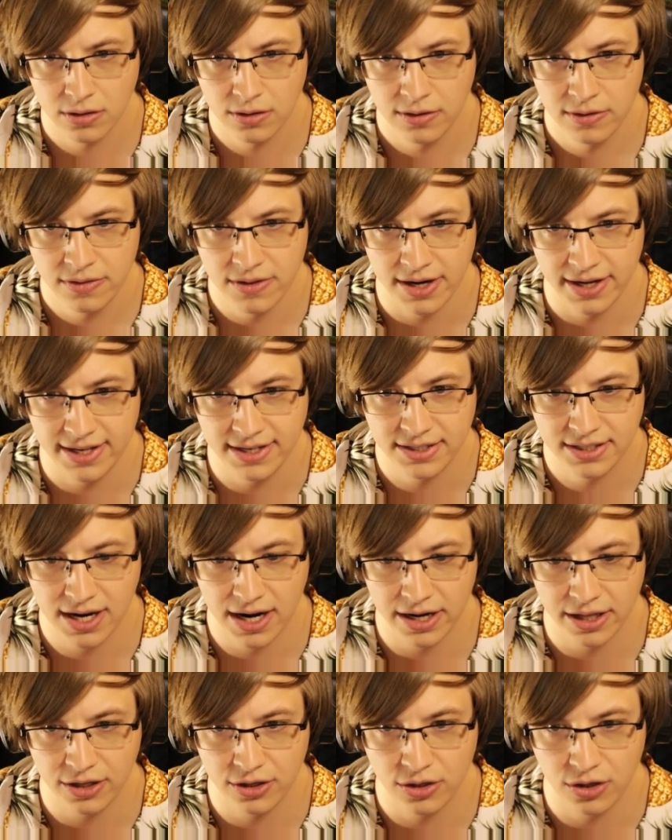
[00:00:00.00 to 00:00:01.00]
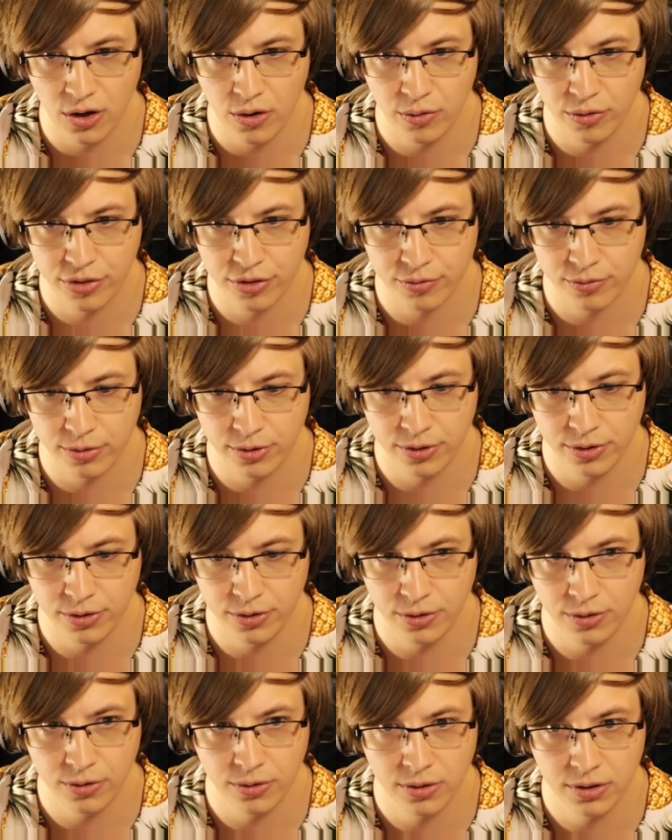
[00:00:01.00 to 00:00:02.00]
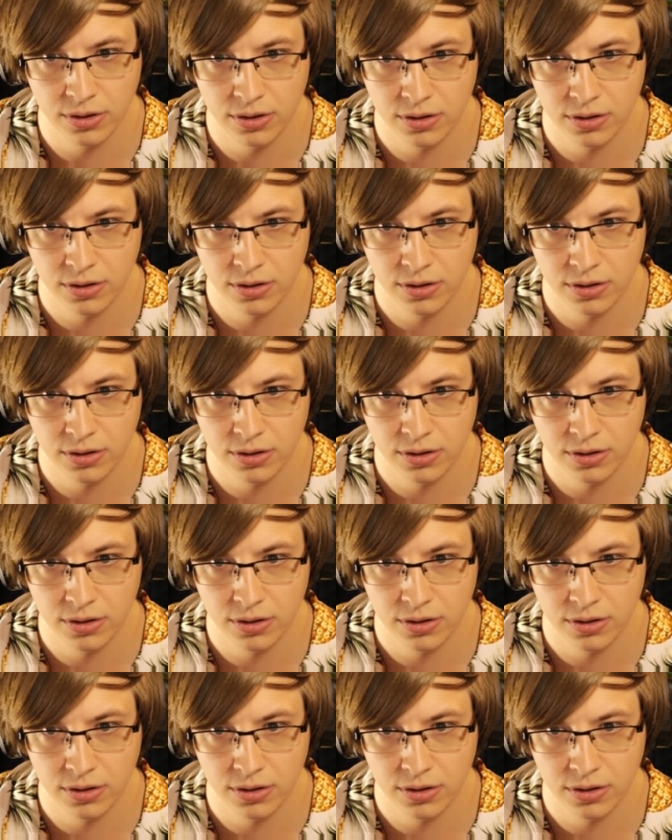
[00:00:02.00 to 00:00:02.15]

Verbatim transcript: that he's got to go through.